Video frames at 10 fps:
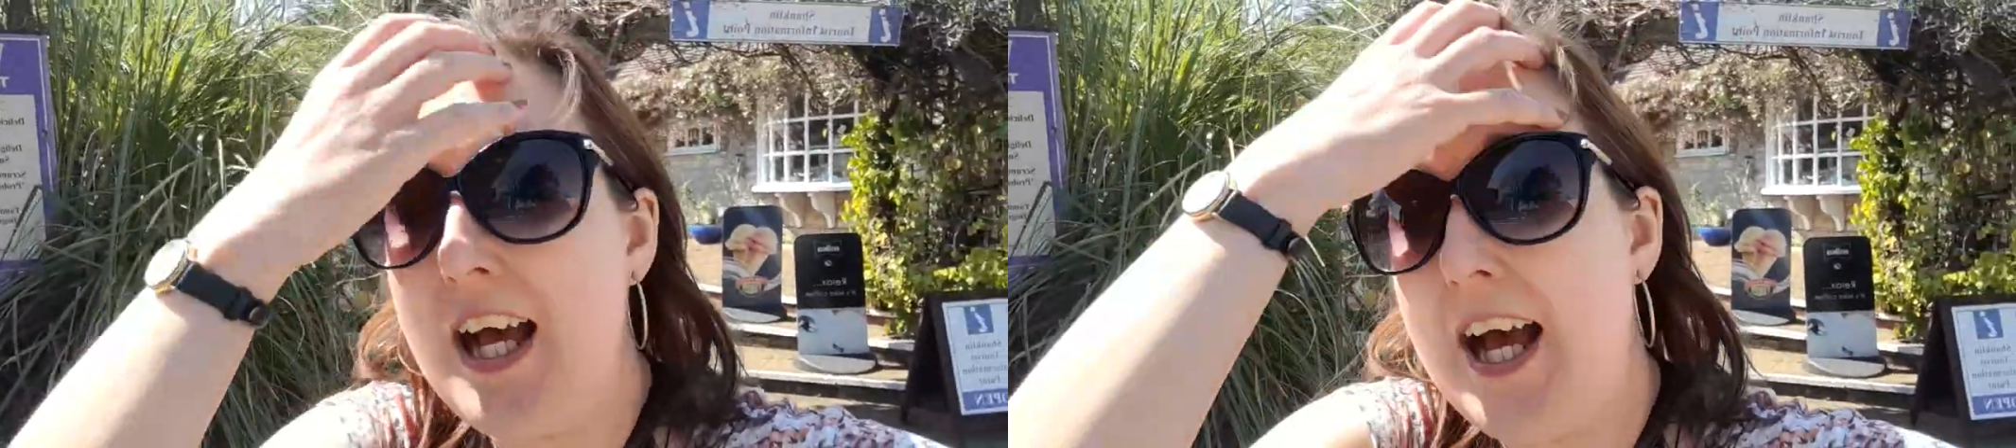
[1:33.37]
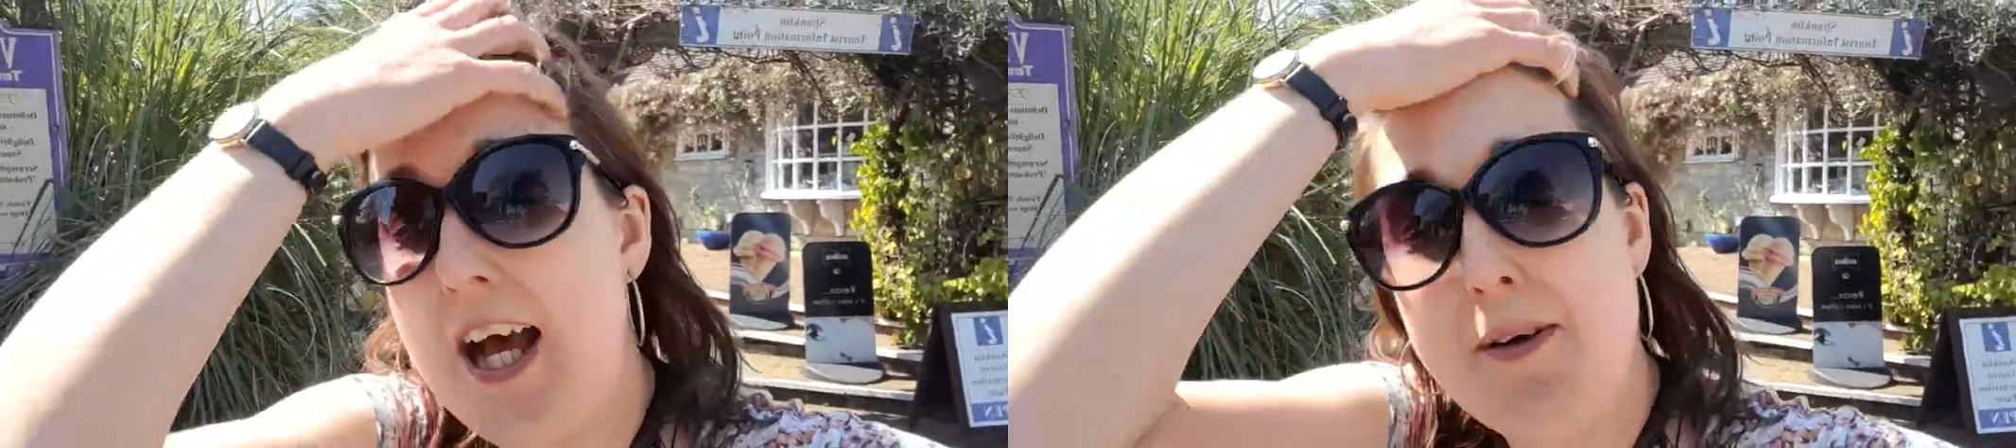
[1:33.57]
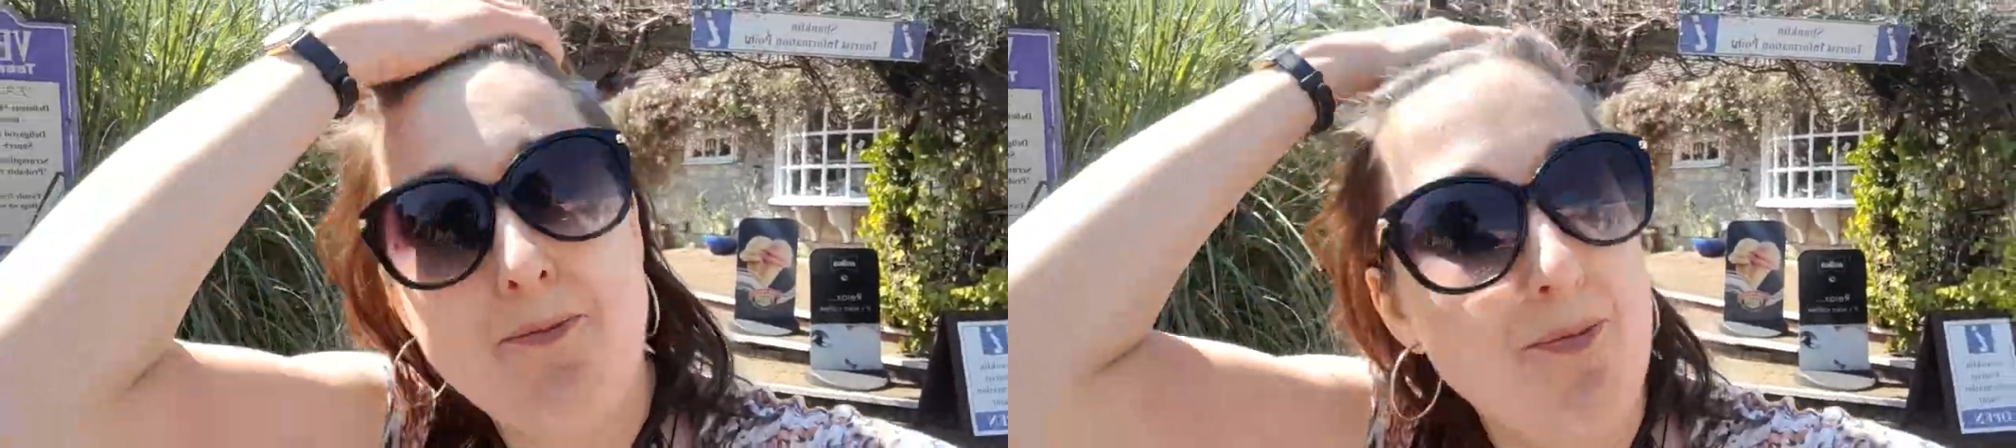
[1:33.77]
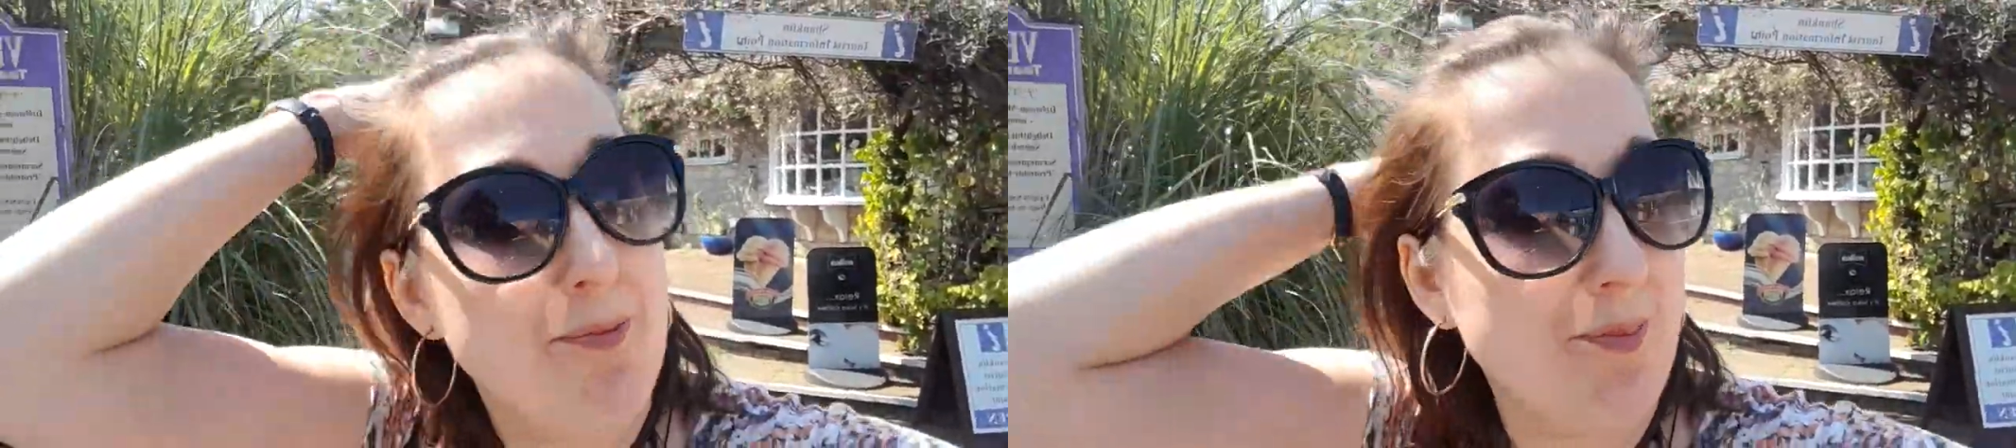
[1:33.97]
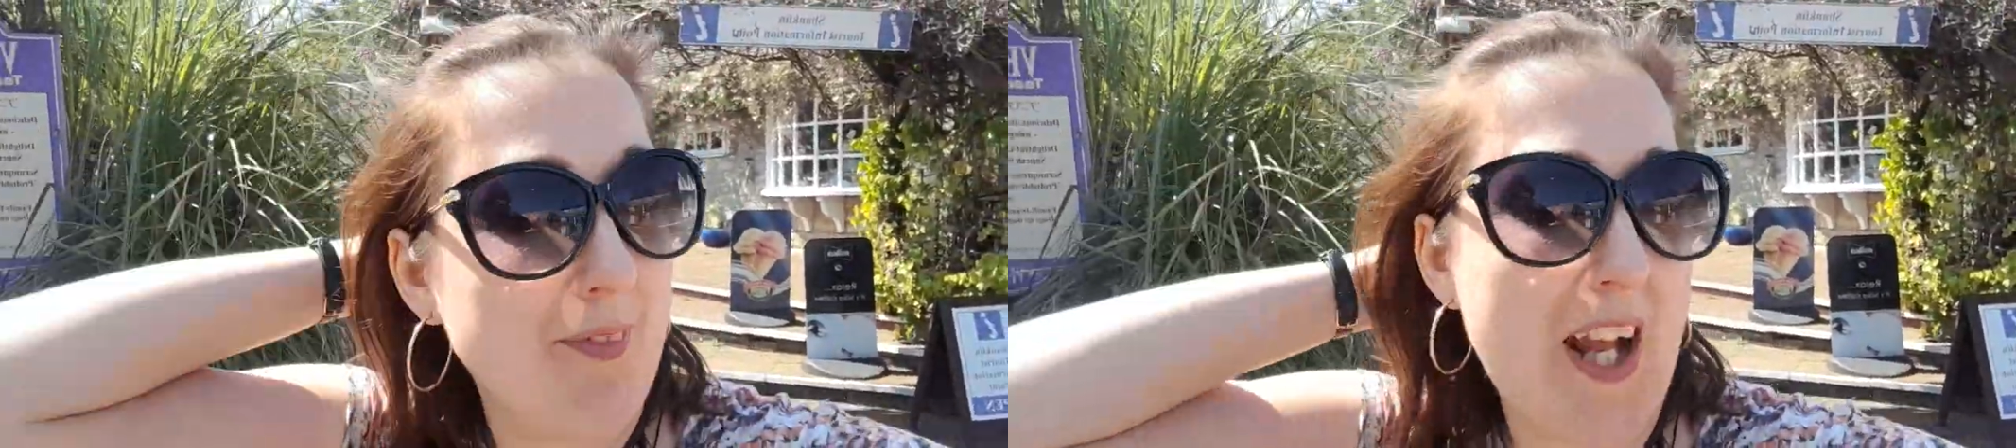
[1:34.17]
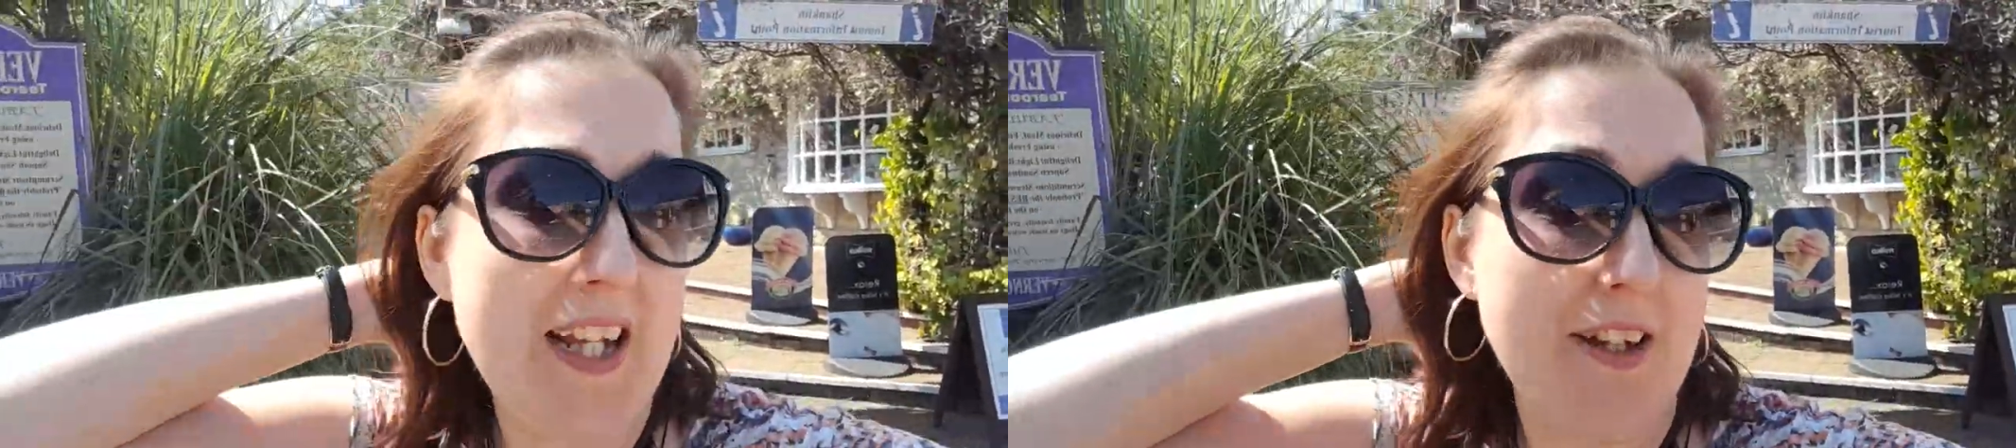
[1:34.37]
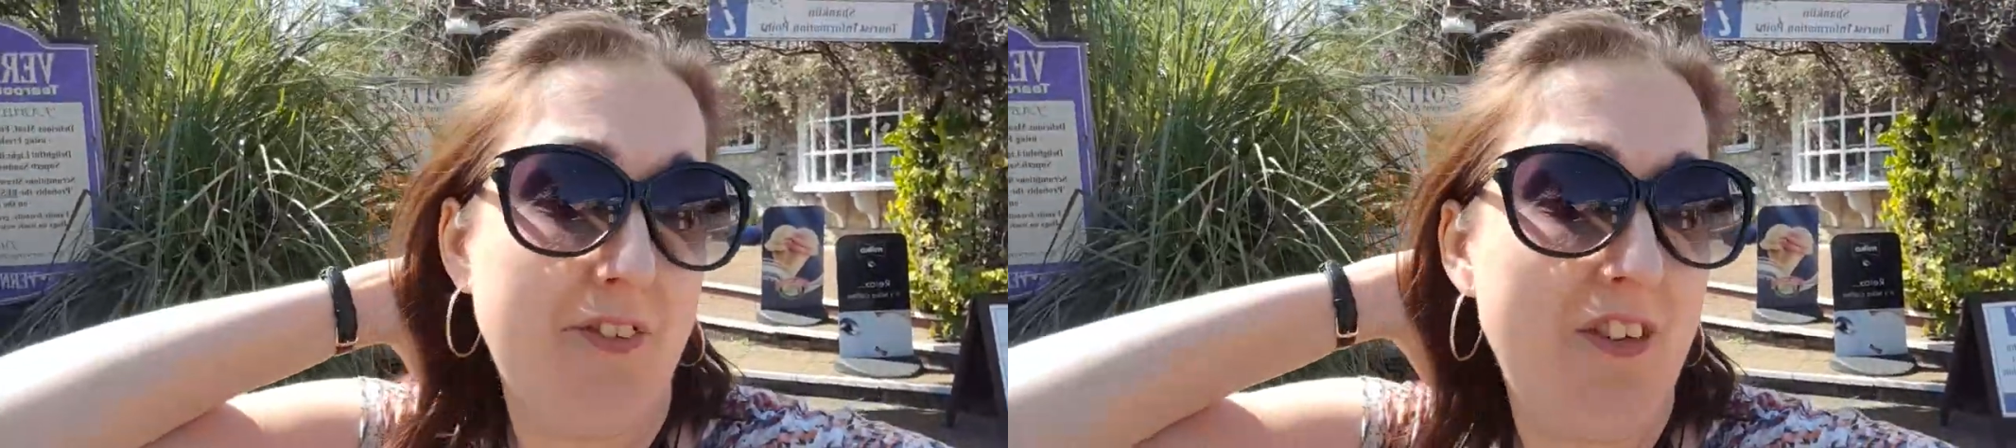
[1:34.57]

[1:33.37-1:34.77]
and the